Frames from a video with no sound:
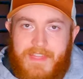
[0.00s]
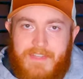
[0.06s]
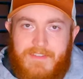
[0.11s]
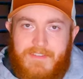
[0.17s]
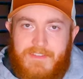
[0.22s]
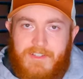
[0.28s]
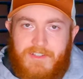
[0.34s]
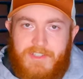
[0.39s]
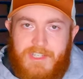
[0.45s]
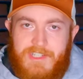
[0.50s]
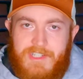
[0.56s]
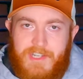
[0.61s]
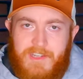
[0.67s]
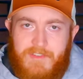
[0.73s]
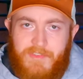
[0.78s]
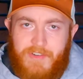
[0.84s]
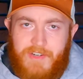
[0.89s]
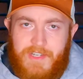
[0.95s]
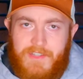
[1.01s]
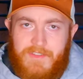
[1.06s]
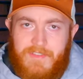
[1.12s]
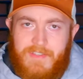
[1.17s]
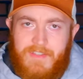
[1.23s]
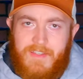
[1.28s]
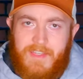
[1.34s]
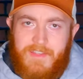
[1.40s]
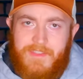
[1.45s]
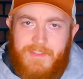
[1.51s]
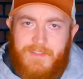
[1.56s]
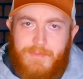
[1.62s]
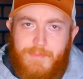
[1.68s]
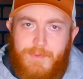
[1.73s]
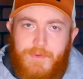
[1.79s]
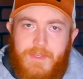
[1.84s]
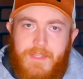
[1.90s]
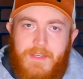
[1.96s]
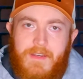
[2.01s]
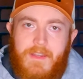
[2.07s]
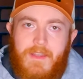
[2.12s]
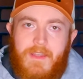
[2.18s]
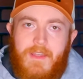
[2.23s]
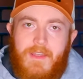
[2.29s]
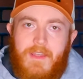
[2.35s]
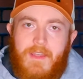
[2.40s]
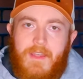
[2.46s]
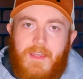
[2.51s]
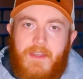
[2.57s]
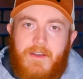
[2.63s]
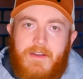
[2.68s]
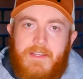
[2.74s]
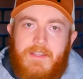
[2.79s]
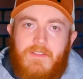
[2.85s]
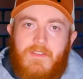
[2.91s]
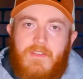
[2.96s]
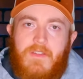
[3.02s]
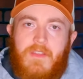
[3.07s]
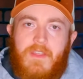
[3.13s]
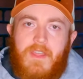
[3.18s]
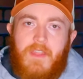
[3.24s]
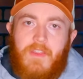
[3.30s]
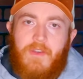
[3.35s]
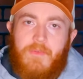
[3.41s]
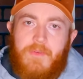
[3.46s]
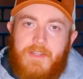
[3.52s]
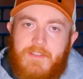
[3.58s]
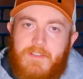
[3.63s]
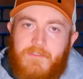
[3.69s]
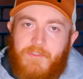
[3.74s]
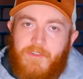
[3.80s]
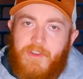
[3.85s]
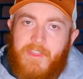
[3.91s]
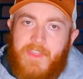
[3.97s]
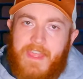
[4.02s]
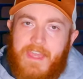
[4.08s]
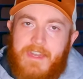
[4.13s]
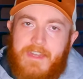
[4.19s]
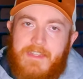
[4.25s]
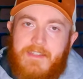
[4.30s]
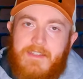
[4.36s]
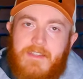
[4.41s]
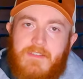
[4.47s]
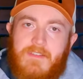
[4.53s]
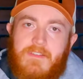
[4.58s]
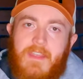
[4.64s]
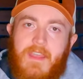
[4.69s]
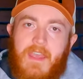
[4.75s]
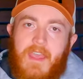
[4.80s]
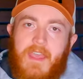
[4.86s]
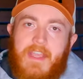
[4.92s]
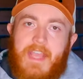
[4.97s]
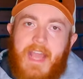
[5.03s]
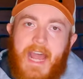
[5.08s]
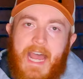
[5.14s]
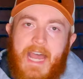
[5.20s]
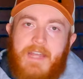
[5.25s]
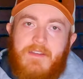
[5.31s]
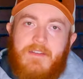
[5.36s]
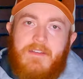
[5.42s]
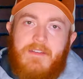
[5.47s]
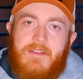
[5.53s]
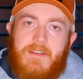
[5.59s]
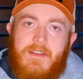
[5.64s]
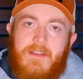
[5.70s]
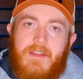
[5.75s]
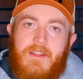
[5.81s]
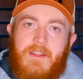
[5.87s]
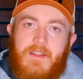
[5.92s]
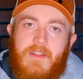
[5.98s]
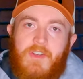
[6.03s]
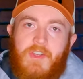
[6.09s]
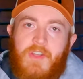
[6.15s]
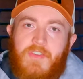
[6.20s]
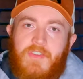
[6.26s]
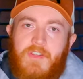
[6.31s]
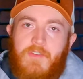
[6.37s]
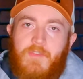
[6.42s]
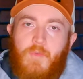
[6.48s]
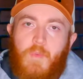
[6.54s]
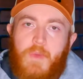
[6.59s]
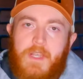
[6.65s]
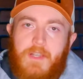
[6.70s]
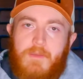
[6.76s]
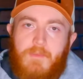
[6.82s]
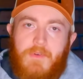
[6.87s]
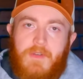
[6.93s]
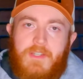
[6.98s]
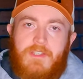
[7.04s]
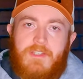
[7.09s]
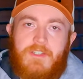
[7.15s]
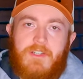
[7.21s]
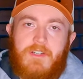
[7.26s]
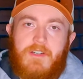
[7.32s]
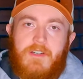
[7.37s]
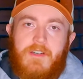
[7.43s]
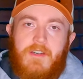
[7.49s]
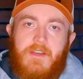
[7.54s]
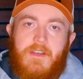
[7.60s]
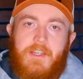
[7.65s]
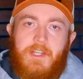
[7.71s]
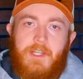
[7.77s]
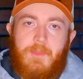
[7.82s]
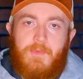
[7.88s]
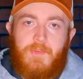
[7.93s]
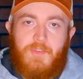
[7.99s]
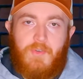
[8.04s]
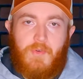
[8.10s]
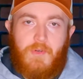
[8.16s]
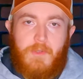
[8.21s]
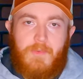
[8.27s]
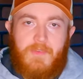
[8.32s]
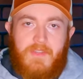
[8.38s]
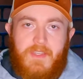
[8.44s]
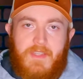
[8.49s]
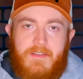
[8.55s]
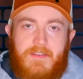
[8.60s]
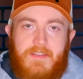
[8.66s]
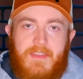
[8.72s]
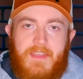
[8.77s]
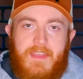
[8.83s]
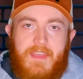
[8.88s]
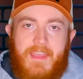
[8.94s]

that's the cliche phrase at this point, all right? The reason for that is cotton doesn't wick moisture, it absorbs it,